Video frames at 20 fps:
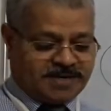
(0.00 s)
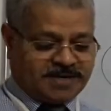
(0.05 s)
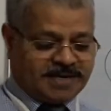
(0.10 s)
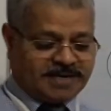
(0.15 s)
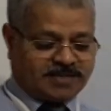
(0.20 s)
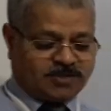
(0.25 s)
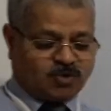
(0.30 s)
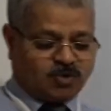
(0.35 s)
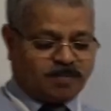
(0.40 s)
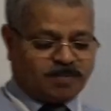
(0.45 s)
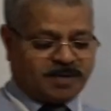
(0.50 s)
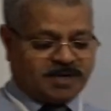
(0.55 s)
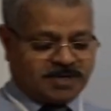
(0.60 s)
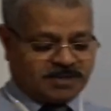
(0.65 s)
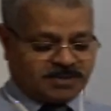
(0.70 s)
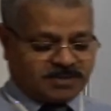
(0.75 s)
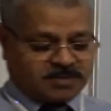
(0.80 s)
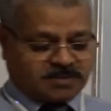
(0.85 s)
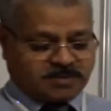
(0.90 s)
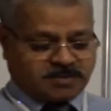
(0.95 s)
take 2
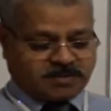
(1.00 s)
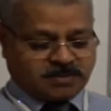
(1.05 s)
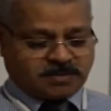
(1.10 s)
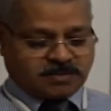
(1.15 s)
minutes